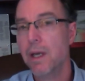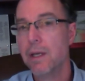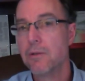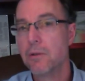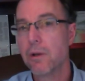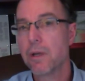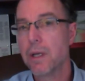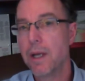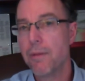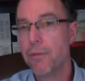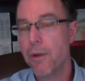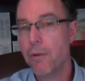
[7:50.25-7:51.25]
It's looking
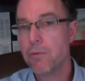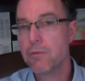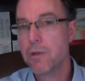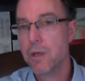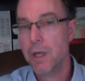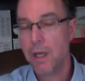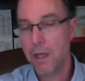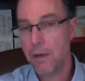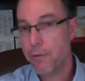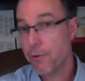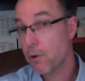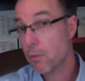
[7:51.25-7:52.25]
at those in a
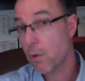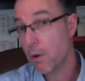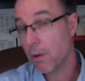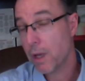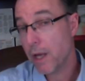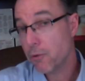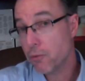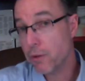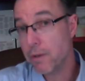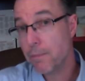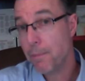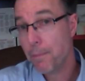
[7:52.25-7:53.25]
third world country.